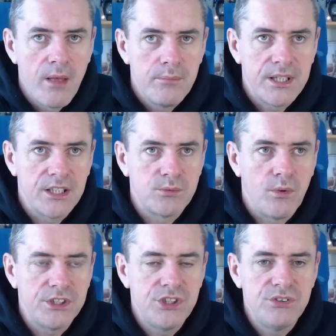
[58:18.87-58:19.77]
Because
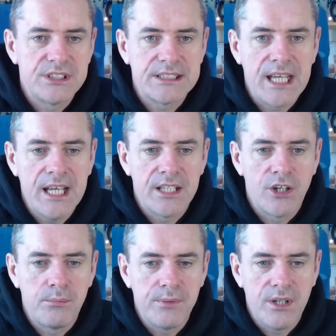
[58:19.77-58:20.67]
once you scale it
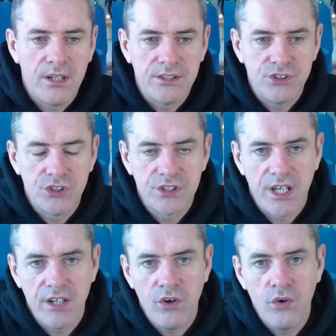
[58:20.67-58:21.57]
up beyond just
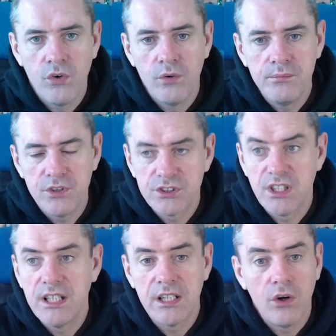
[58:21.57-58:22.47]
kind of just
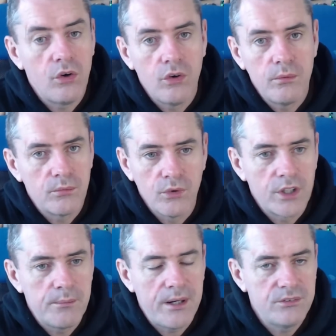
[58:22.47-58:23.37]
a little home
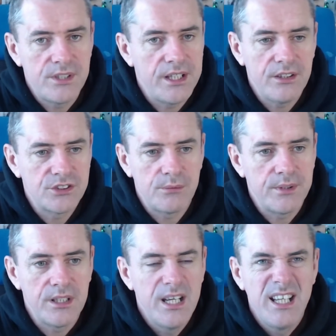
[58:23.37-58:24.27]
runabout thing or
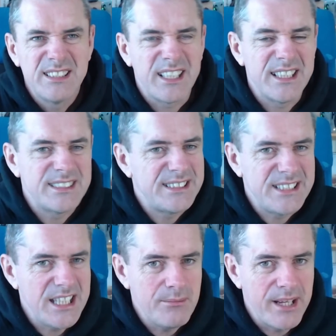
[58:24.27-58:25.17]
something, it's like a
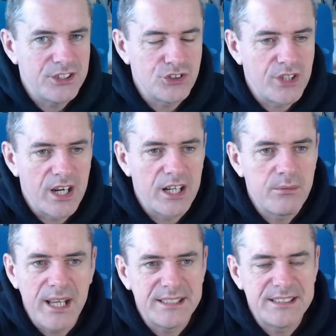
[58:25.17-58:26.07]
steam engine car. Like
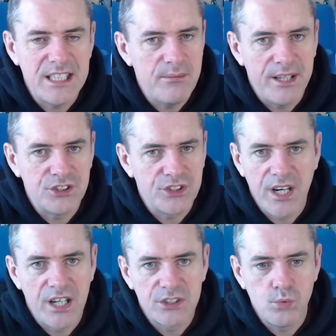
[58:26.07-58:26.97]
we had steam engine
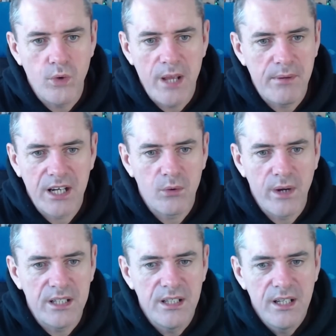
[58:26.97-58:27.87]
cars way back
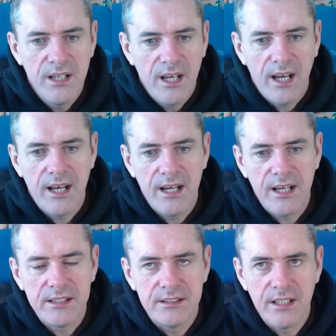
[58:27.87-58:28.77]
when,
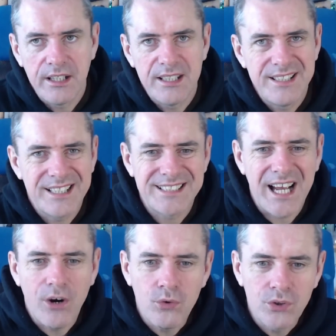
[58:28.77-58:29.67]
and like it takes
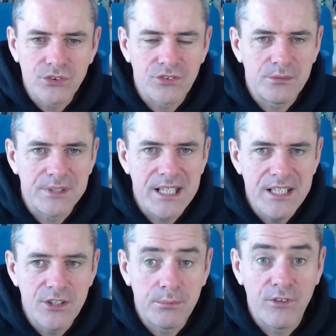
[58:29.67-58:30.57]
hours for them to
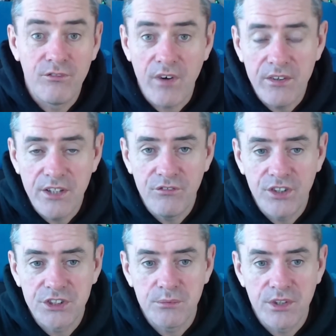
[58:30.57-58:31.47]
heat up. They're very
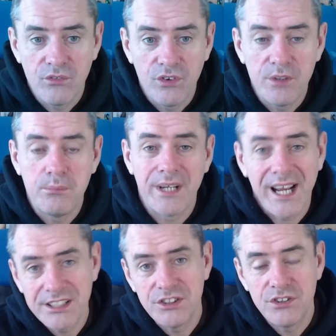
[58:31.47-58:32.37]
efficient when they're running, but
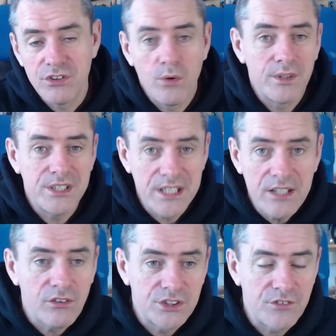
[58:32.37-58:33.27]
actually they're nowhere
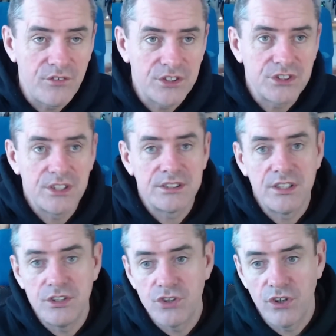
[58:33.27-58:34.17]
near as efficient as
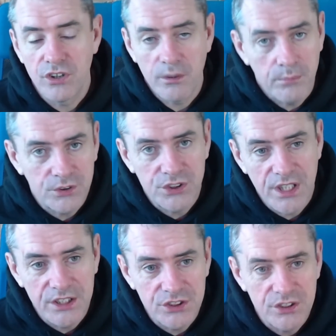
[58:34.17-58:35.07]
an internal combustion
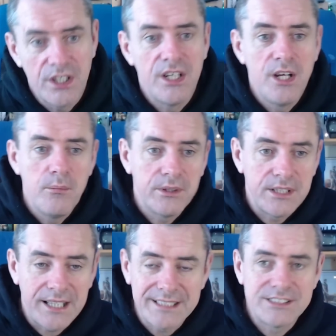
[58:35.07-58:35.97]
engine, but
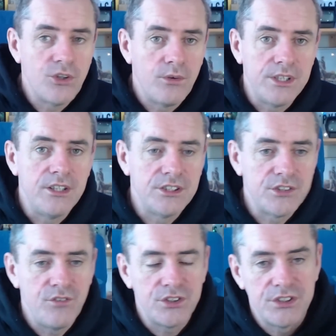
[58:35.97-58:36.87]
that's nowhere near as
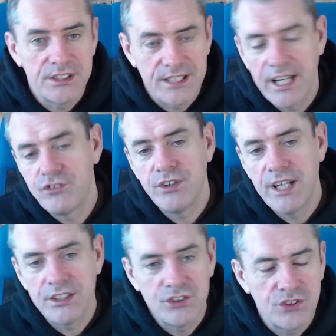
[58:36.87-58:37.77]
efficient as an electric
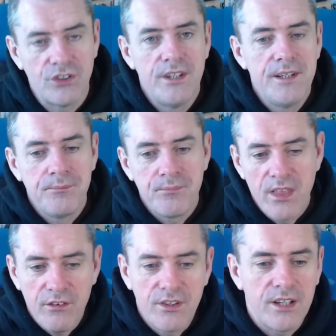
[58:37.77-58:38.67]
engine. So
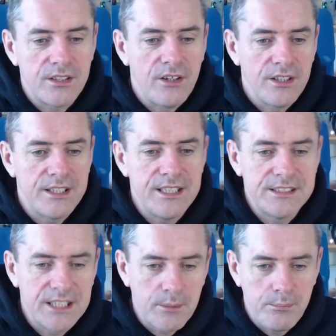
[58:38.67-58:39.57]
you've got all of
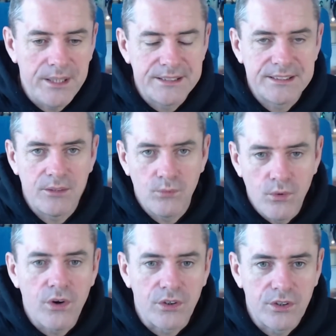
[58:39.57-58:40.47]
these little bits that
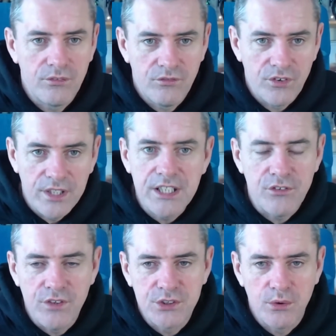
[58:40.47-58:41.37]
work for an
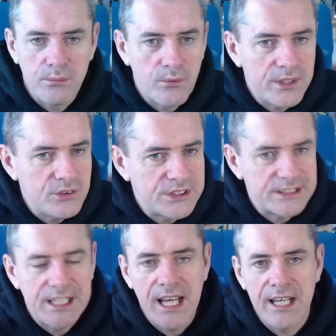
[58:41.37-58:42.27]
individual, but when you
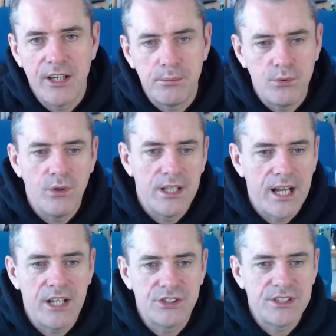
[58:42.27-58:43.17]
scale it up to a
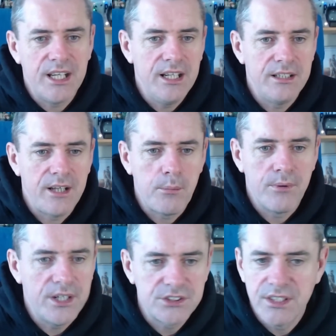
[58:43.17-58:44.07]
large scale
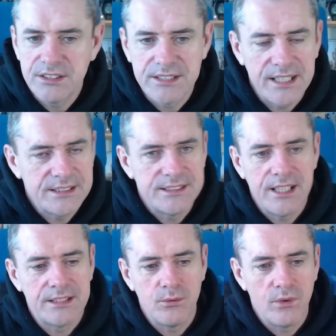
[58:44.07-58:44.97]
operation, it tends
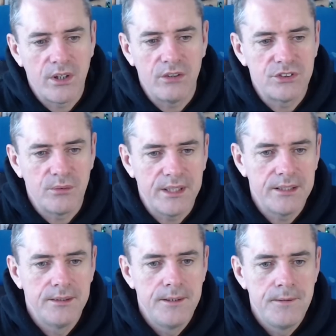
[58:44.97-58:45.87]
not to work out so well.
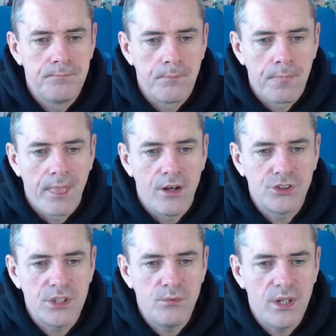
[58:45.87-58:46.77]

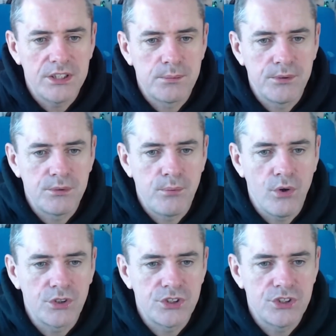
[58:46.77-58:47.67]
Oisin Walsh,
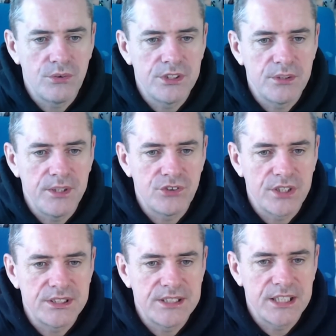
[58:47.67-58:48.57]
Porsche is doing some
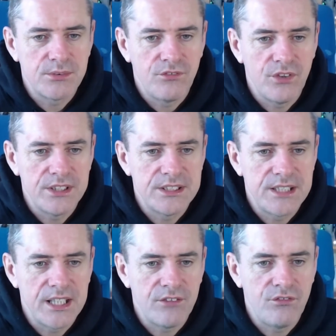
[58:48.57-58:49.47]
interesting tests with fully
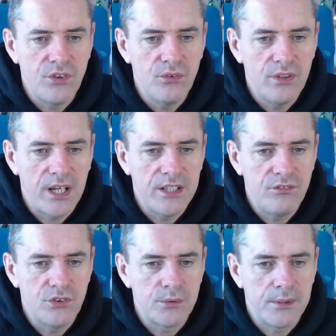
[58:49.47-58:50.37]
synthetic fuel. Any
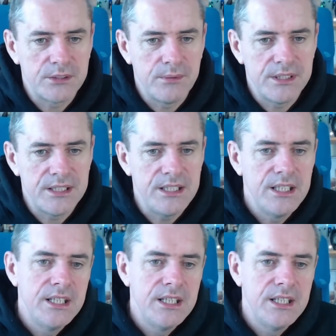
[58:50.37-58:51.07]
future possibility?